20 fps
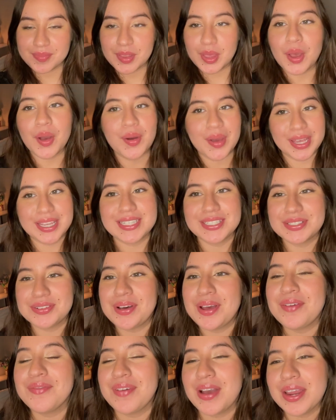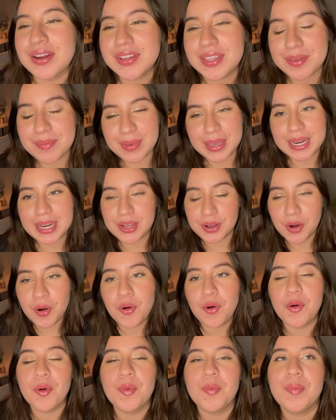Okay, so I finally made it
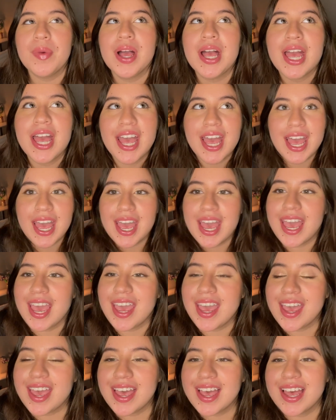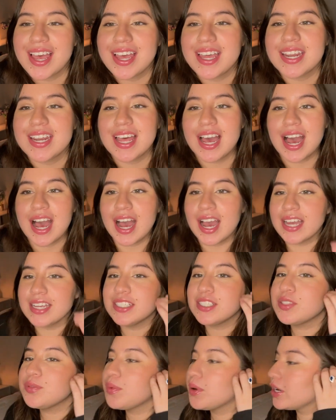home and I
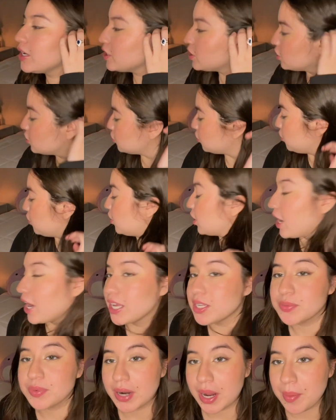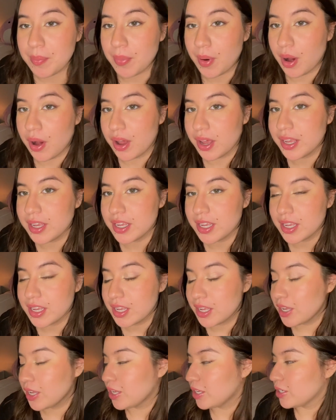just wanted to show you guys what I bought.
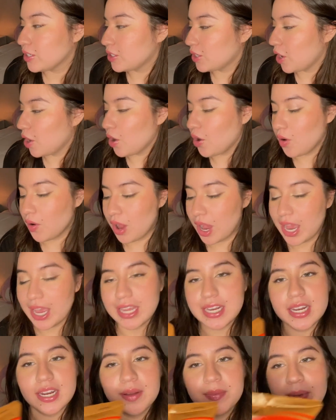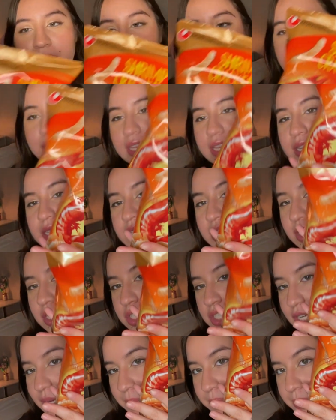So I ended up getting
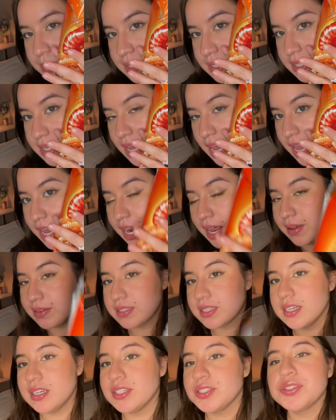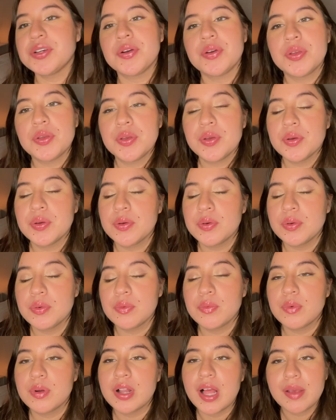these chips and I was gonna show you,
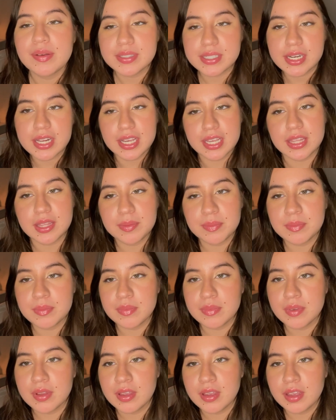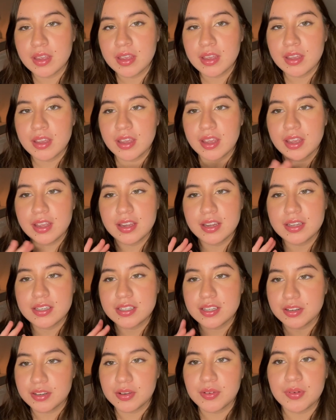well I was gonna eat them and
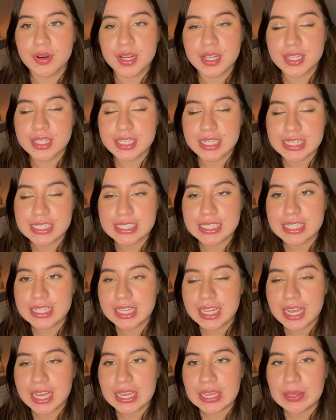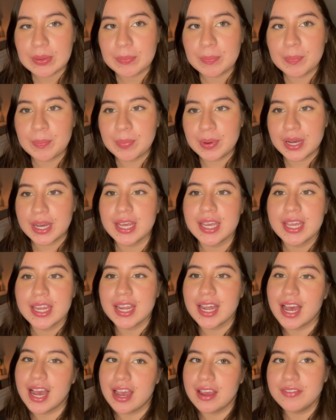tell you what it tasted like, but
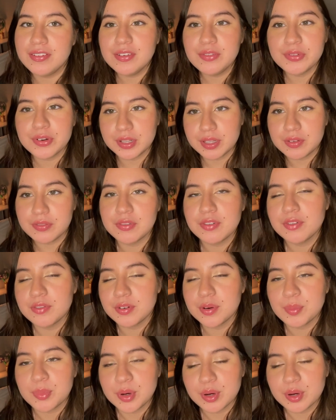I feel really full from